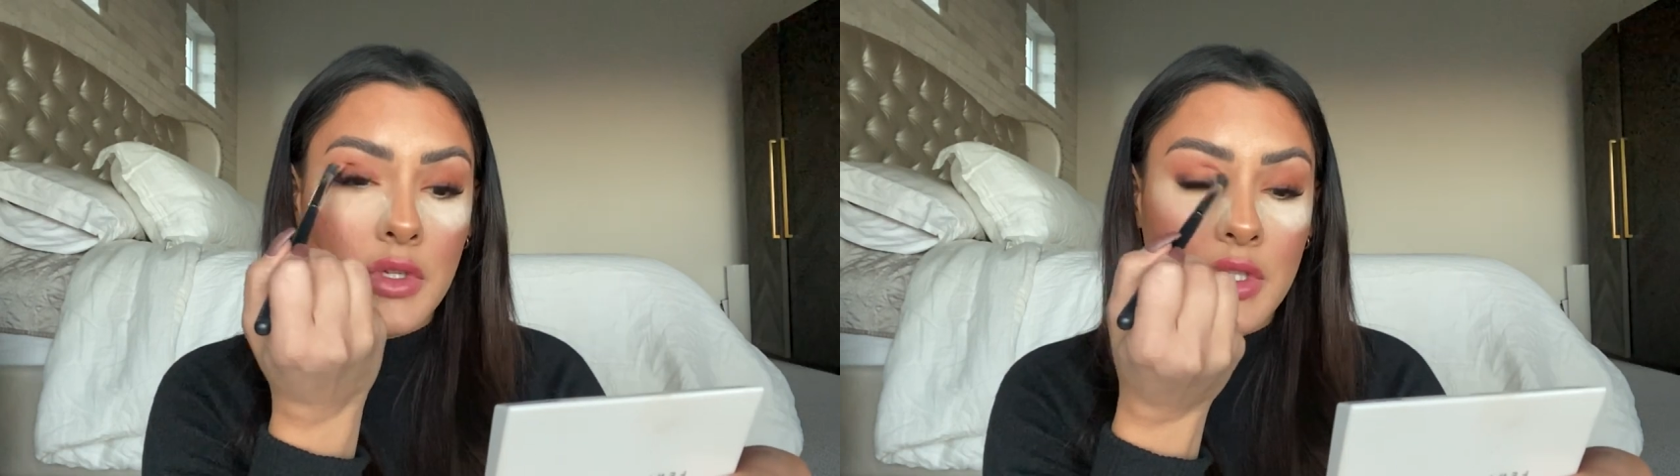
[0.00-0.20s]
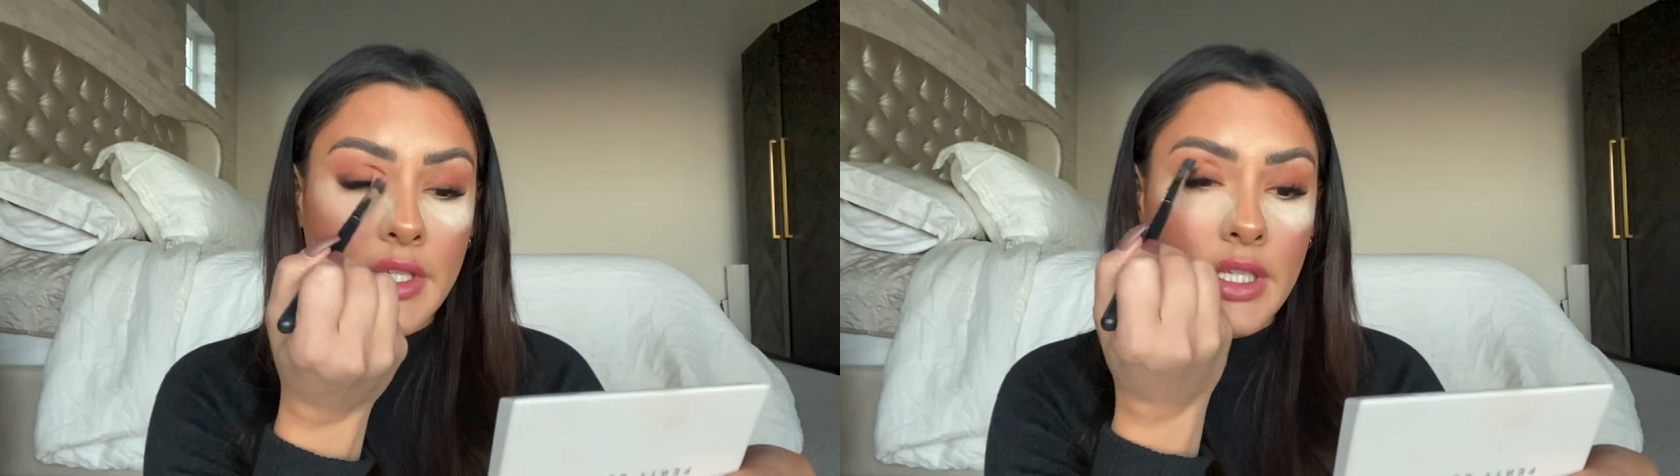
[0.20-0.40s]

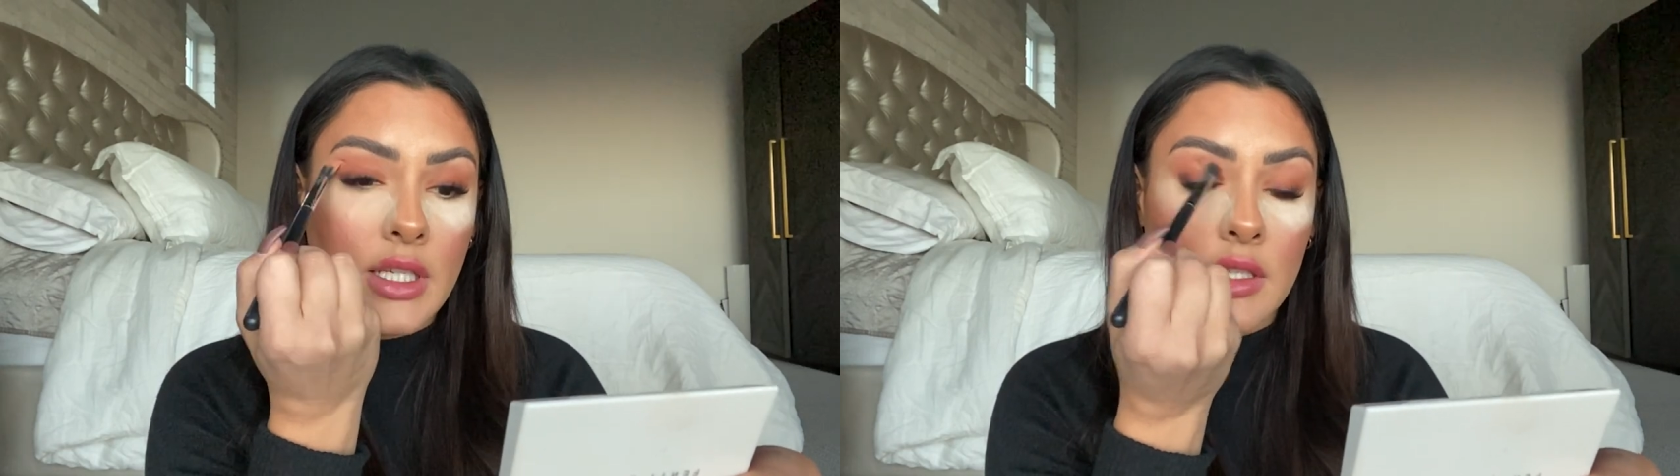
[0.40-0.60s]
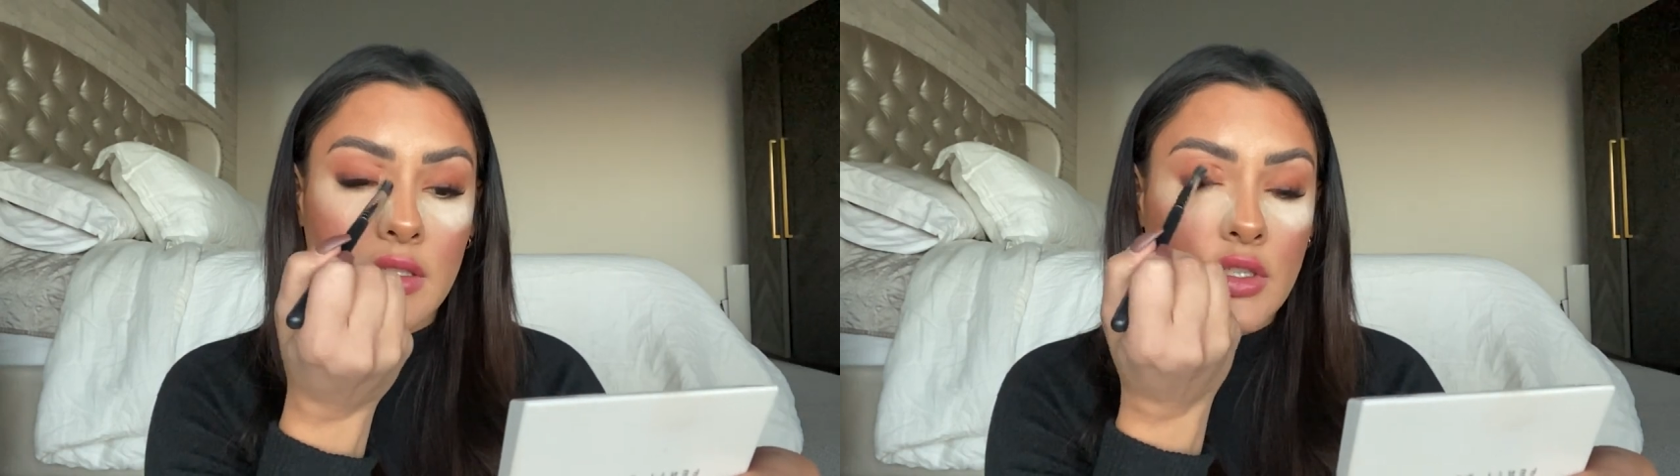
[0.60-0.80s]
really
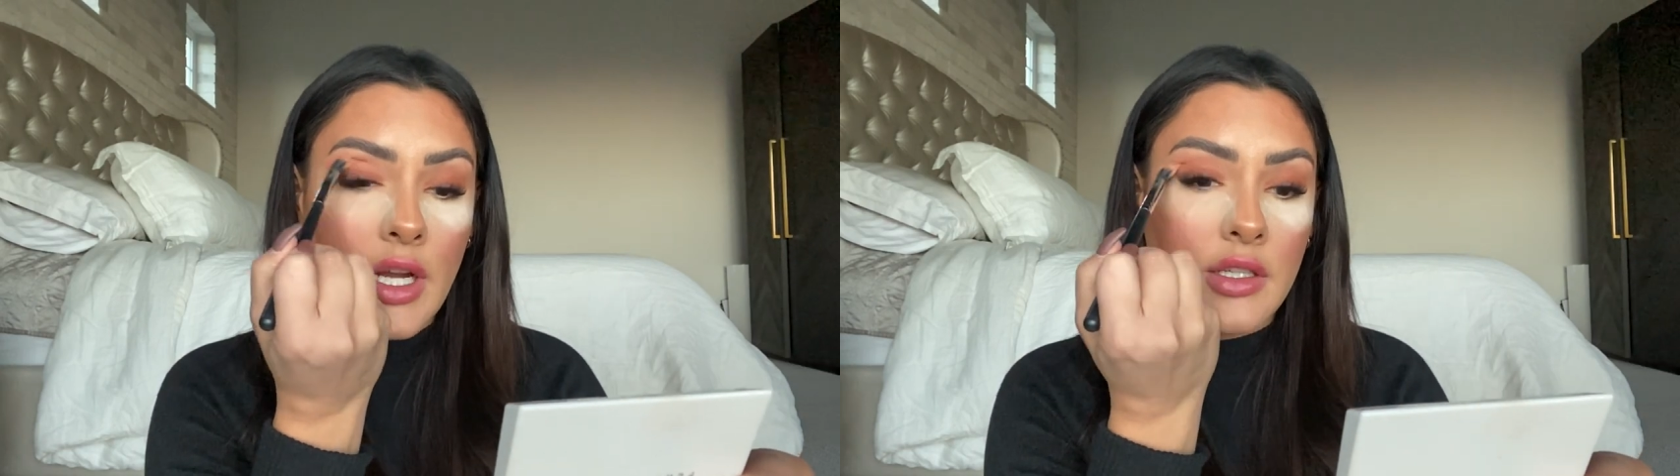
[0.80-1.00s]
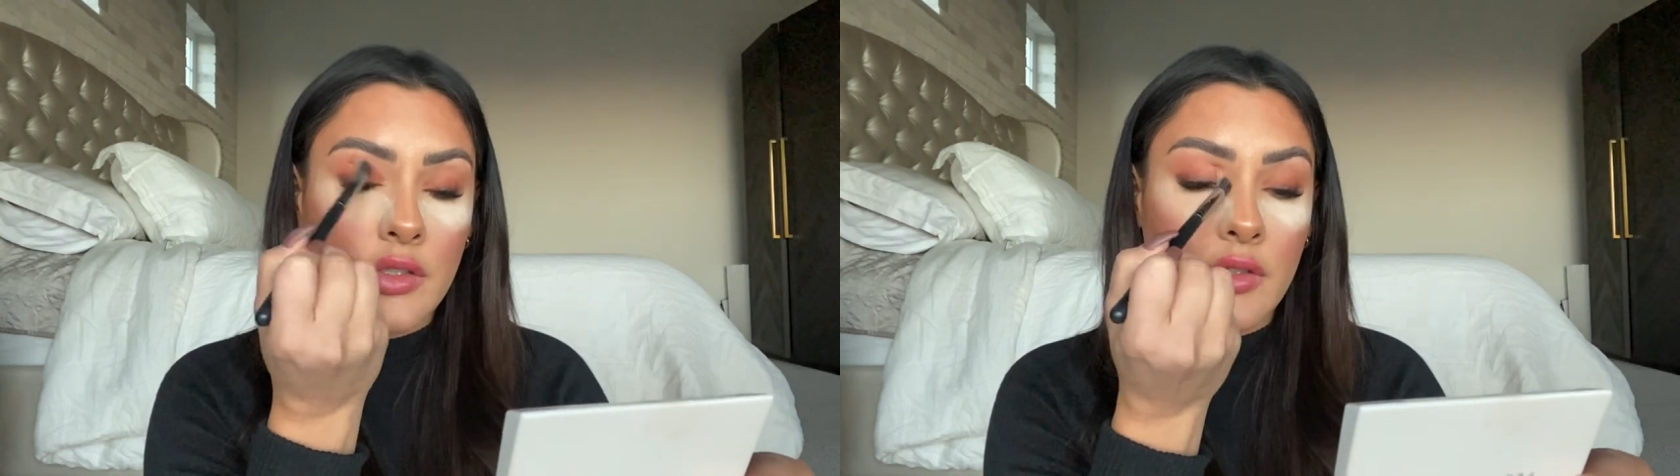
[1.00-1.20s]
trying to